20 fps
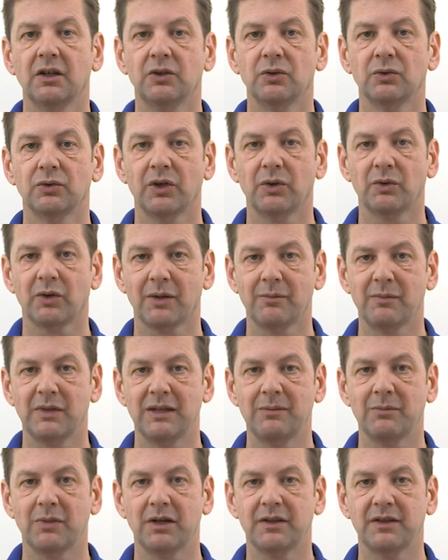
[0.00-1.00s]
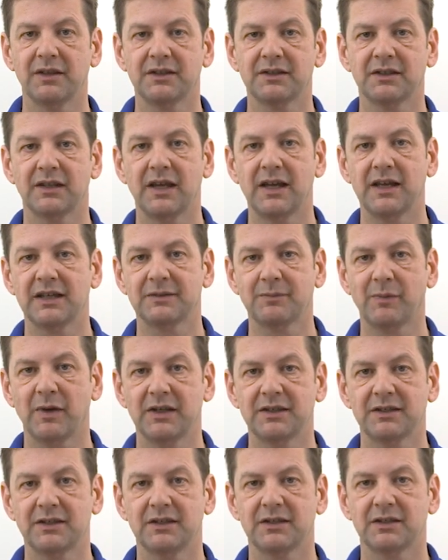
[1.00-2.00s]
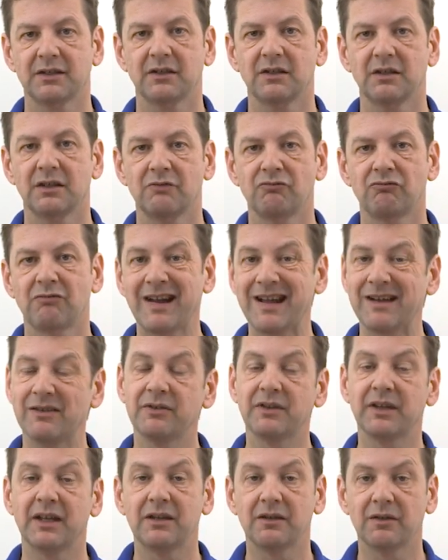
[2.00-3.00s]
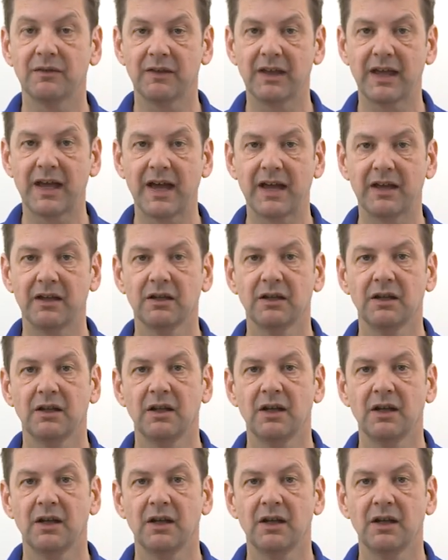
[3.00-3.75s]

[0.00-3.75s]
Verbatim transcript: you'll know what I mean by this. The airspace is at the round end of the egg